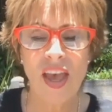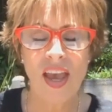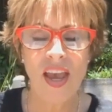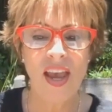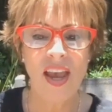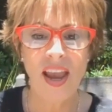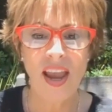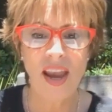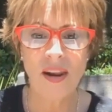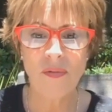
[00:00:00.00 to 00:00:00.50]

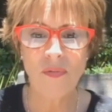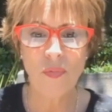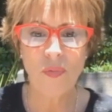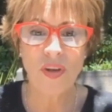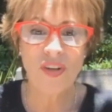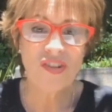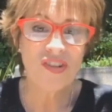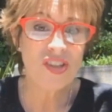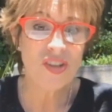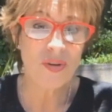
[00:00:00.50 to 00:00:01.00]
And we
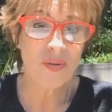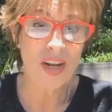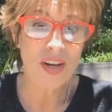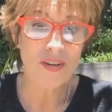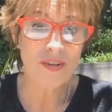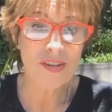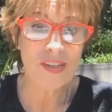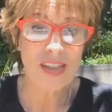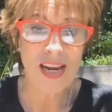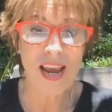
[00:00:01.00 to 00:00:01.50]
just don't
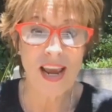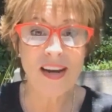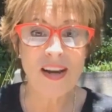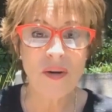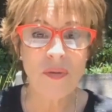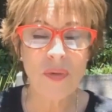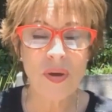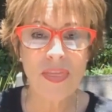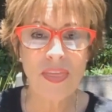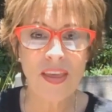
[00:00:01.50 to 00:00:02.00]
understand
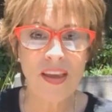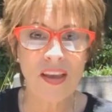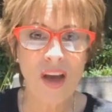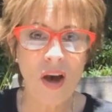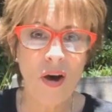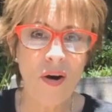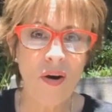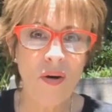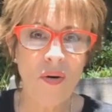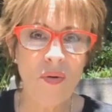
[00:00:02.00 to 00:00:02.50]
it. We think,
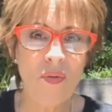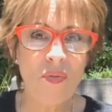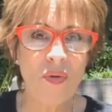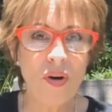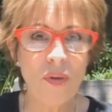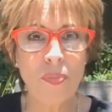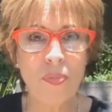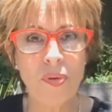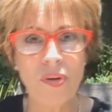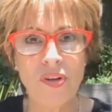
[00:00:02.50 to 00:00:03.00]
oh,
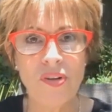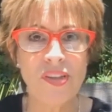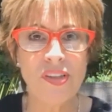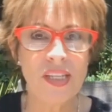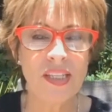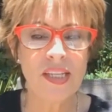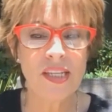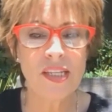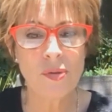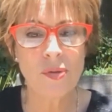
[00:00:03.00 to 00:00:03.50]
we're
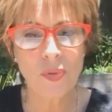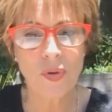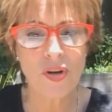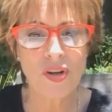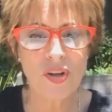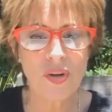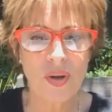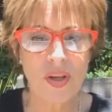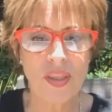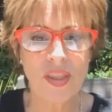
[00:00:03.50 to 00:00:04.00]
producing this, we're
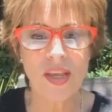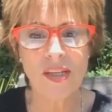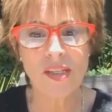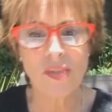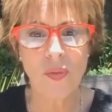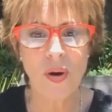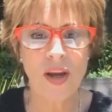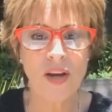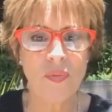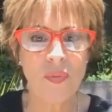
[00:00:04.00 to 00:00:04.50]
doing this,
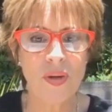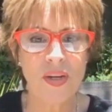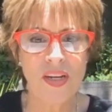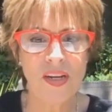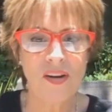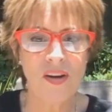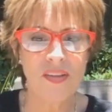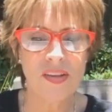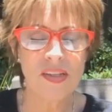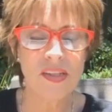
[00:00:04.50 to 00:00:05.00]
why do we
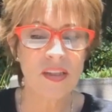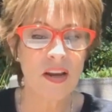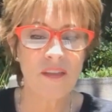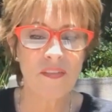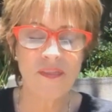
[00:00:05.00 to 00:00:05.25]
need all this stuff?